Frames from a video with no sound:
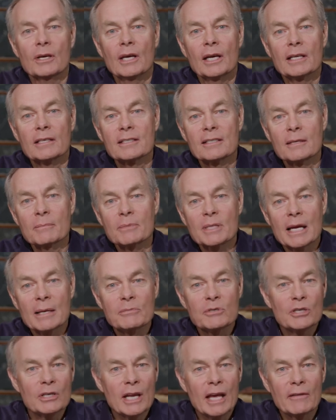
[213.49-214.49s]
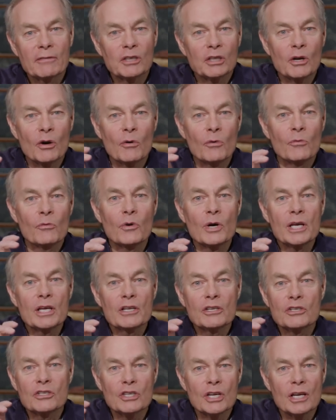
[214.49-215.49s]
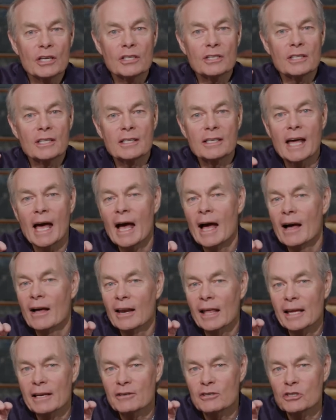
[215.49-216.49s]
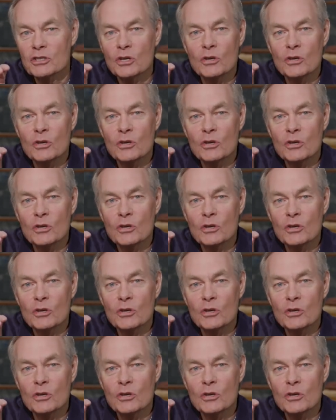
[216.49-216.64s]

and sometimes you'd have to go readjust the dial and